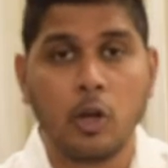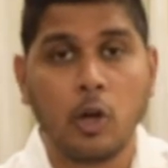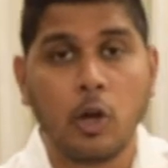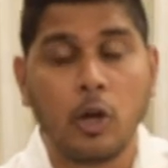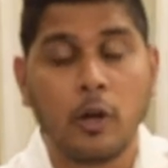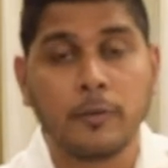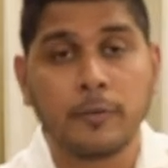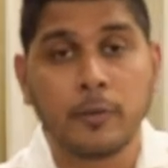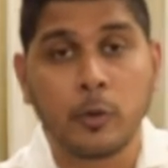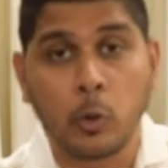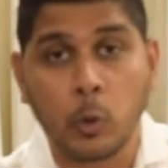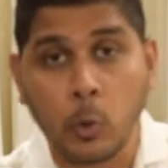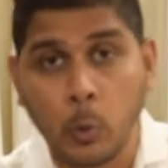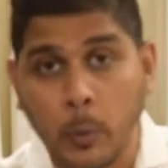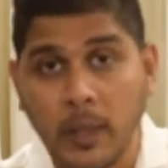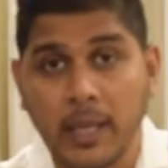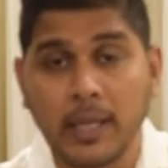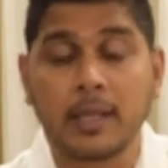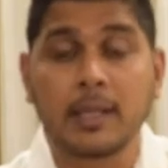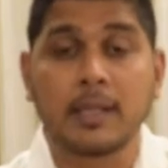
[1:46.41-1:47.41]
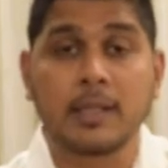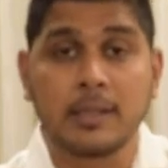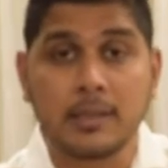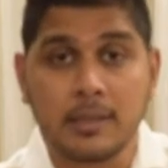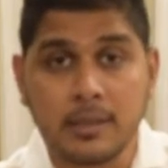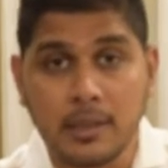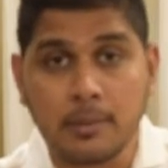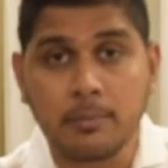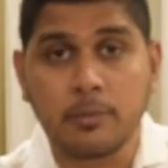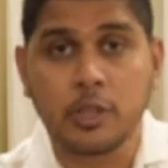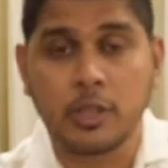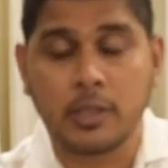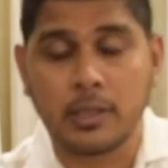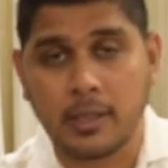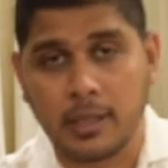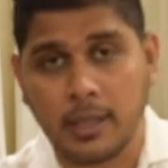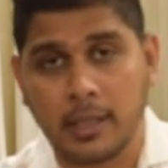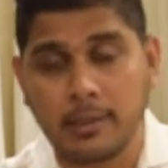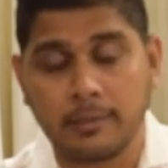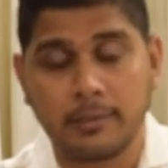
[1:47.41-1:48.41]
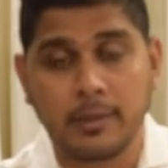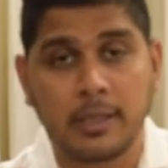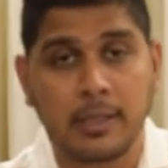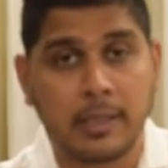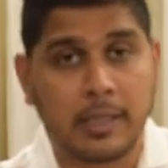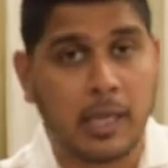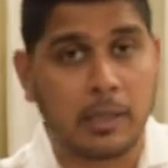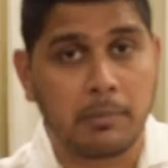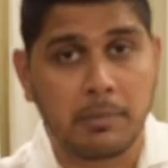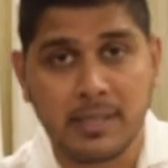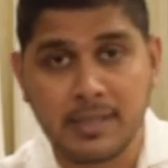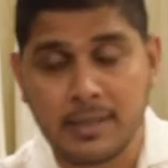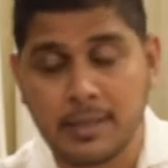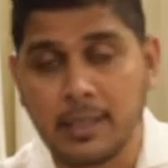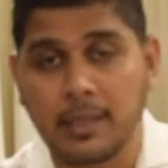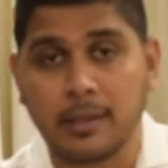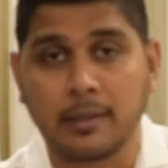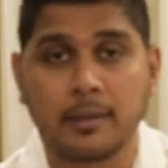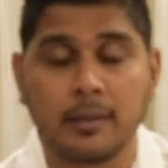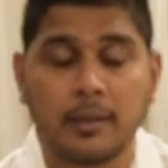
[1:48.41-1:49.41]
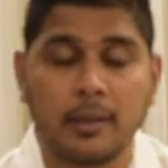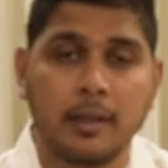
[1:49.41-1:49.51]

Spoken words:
of quick consumption recovery can be seen.